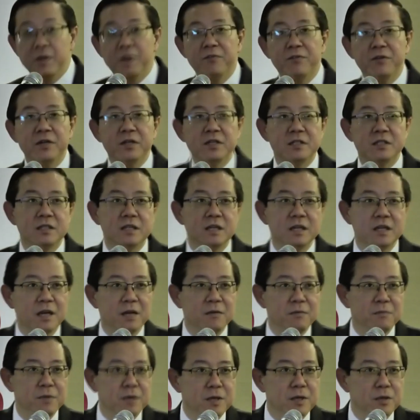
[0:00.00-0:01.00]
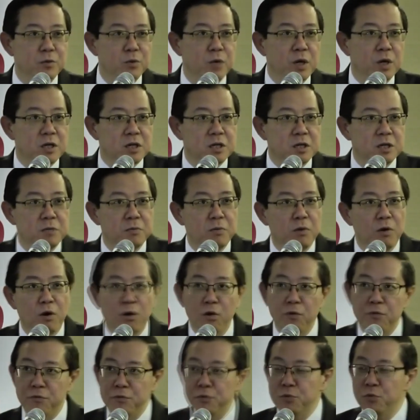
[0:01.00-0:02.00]
First, let me welcome
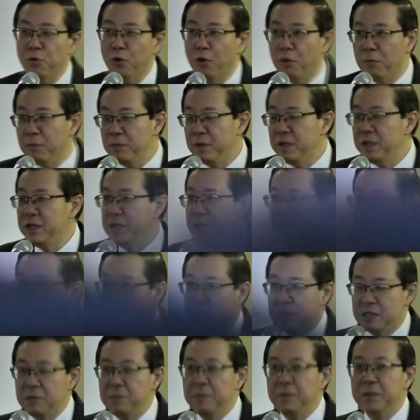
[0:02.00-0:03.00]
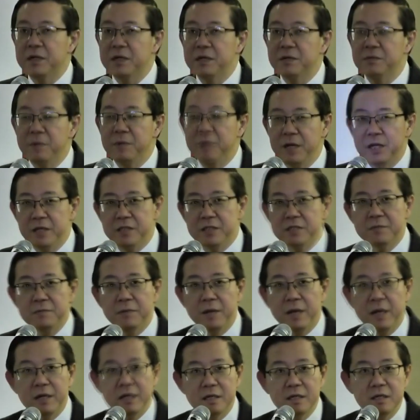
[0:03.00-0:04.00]
all of you warmly in the typical Malaysian
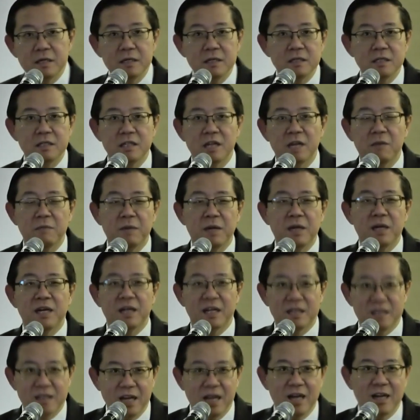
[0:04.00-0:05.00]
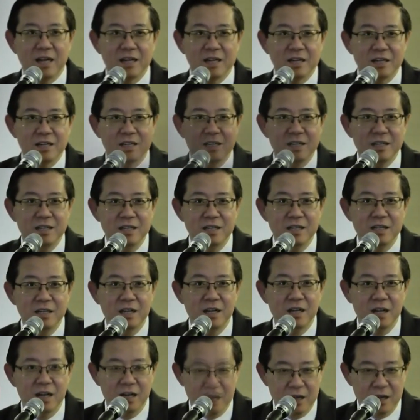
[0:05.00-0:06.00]
manner. Selamat datang
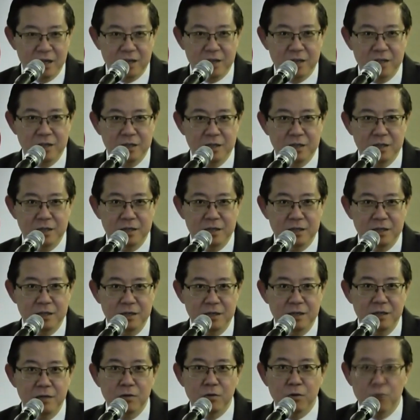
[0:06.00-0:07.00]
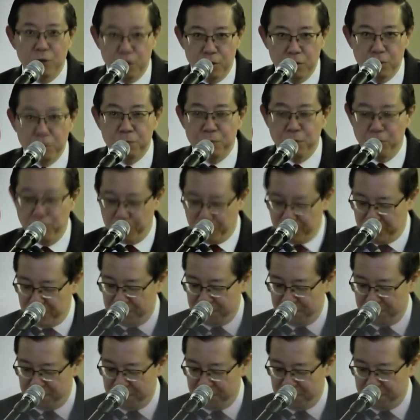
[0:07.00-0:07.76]
ke Kuala Lumpur,